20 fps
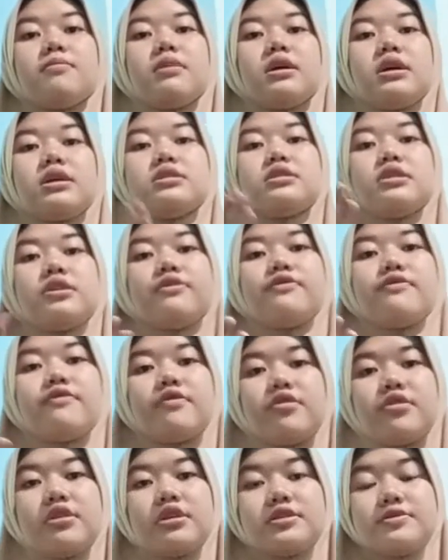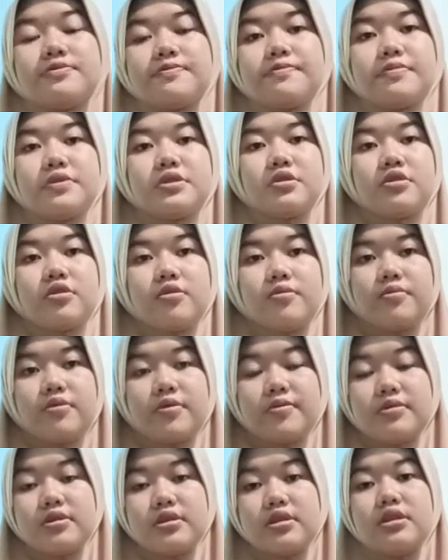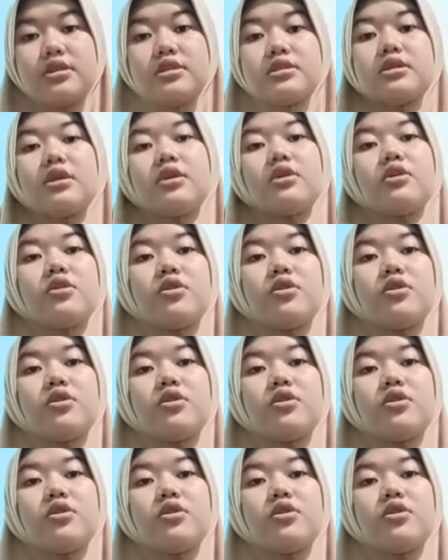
by their various physical properties,